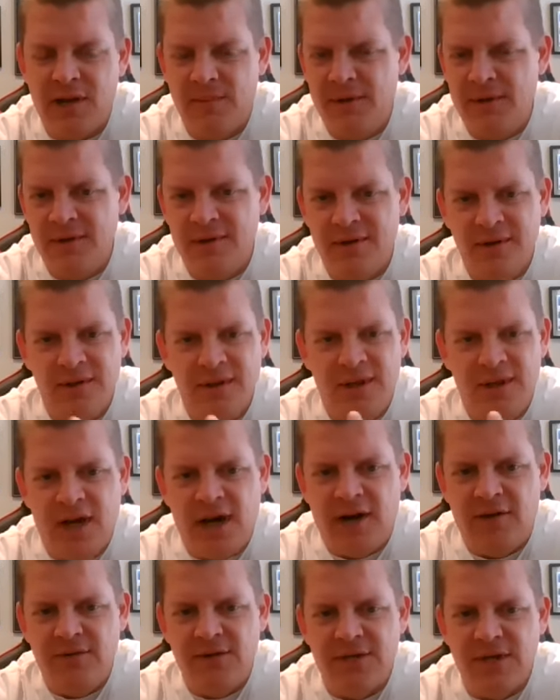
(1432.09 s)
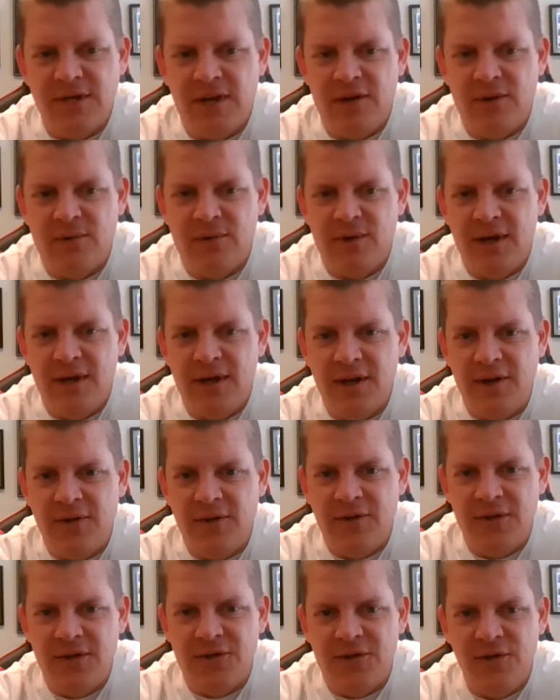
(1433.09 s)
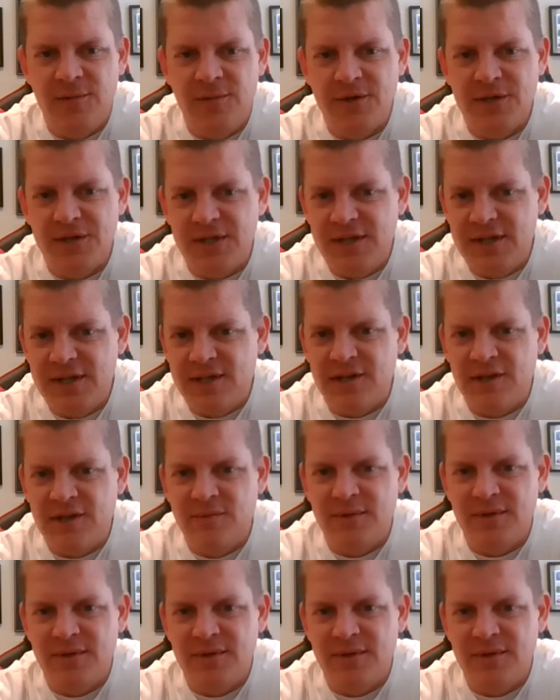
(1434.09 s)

I mean, obviously, I don't want you to go into too much detail,